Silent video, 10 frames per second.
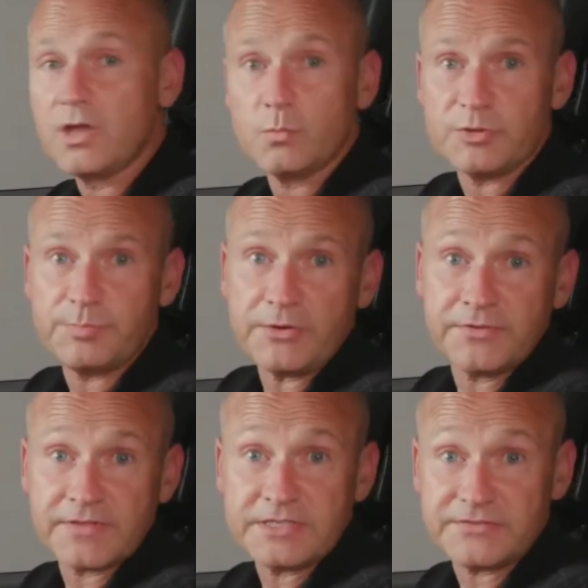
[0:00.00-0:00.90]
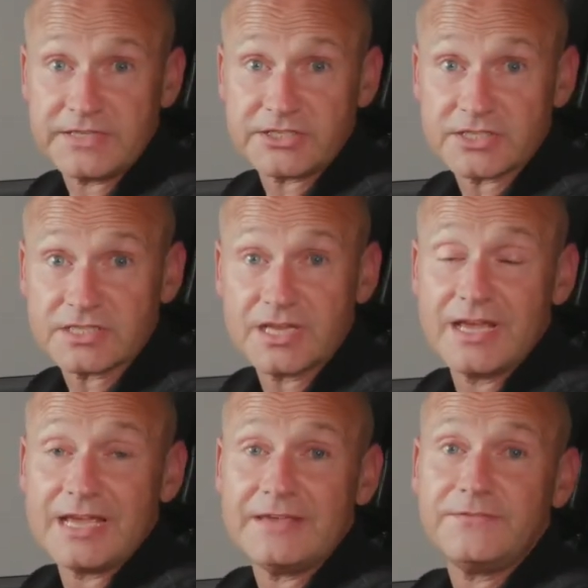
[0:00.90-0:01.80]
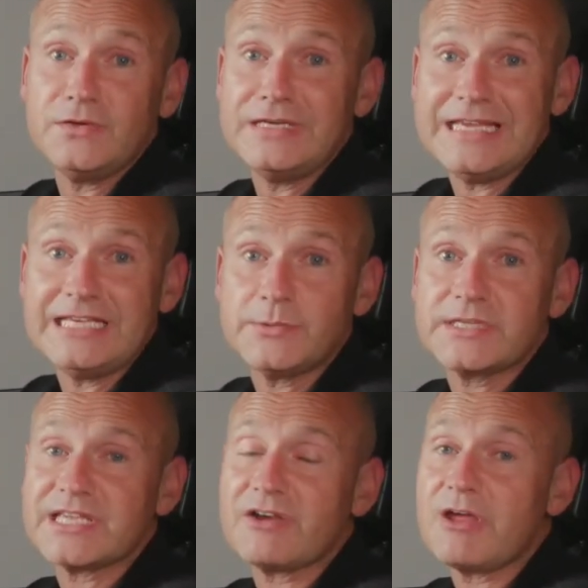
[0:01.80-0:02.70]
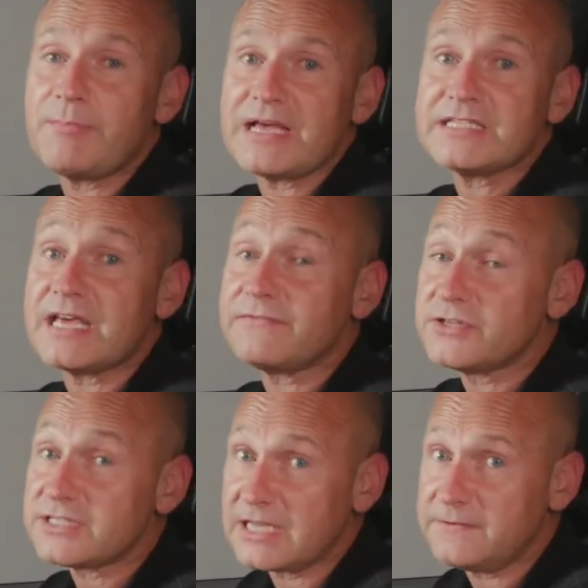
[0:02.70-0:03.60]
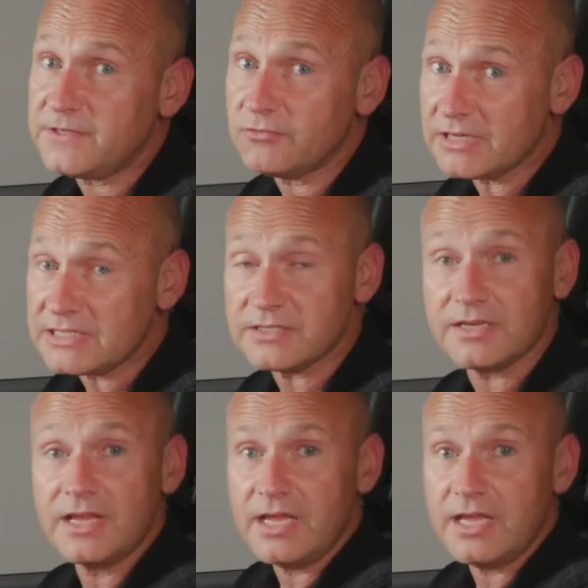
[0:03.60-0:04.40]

With both of those features, if you need to accelerate past that for a safety reason,